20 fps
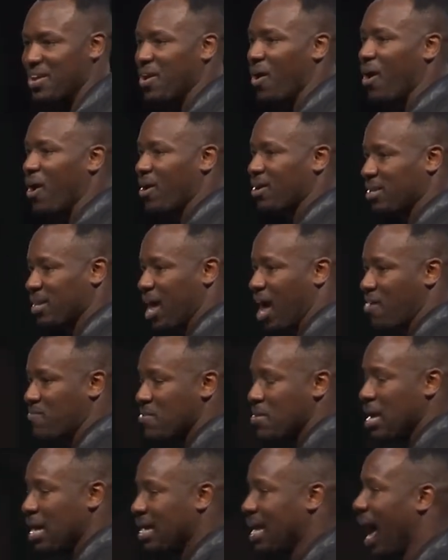in our life.
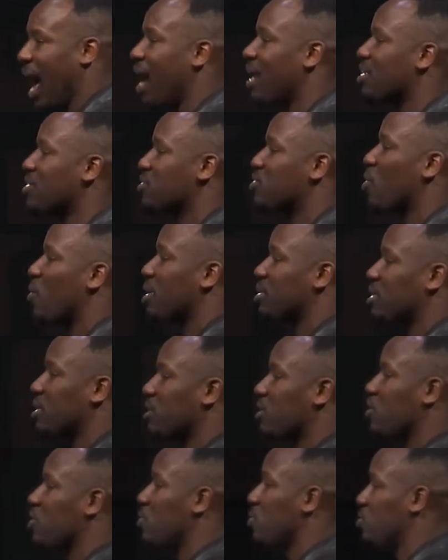God is going to
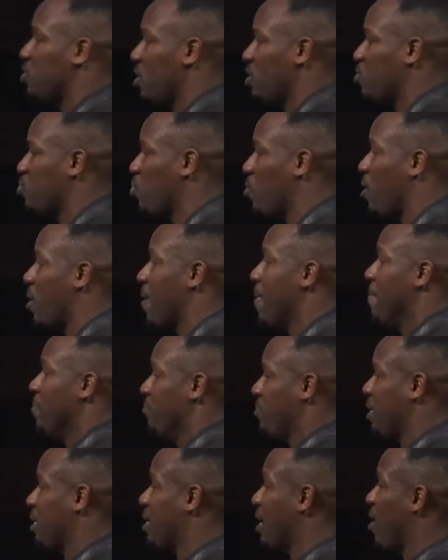use His word
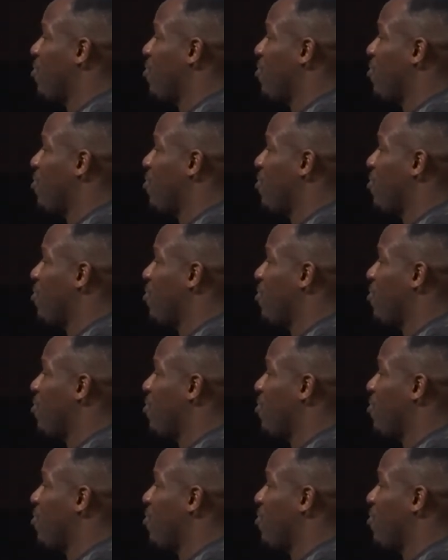to